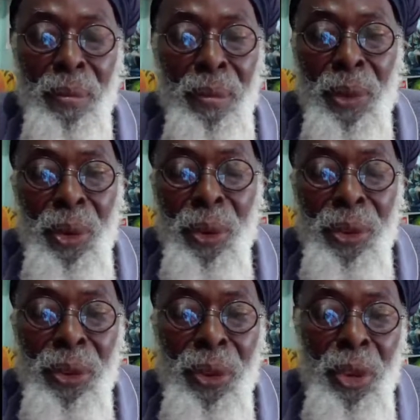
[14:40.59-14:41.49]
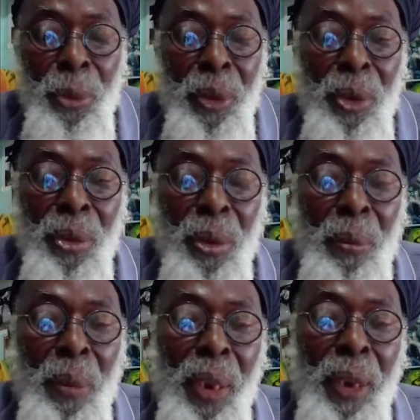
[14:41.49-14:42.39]
We're not going to see you up in a
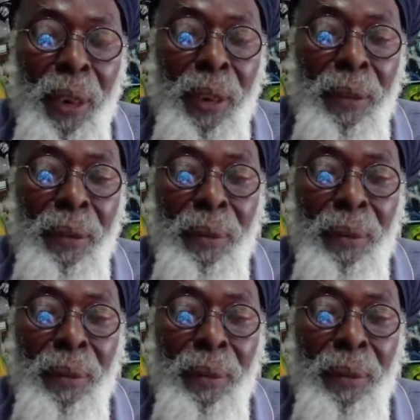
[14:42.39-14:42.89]
rum bar and